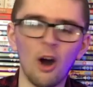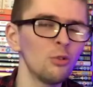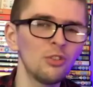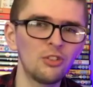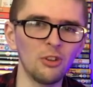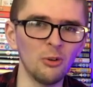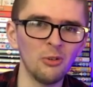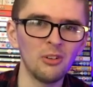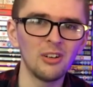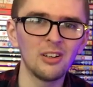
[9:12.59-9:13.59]
old school,
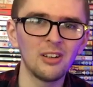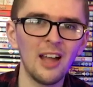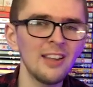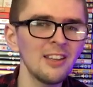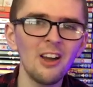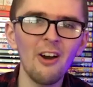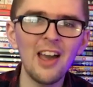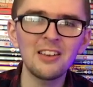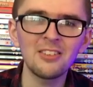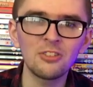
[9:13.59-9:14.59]
I can go
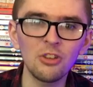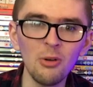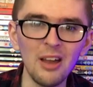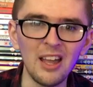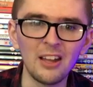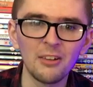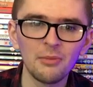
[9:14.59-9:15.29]
ahead and do it.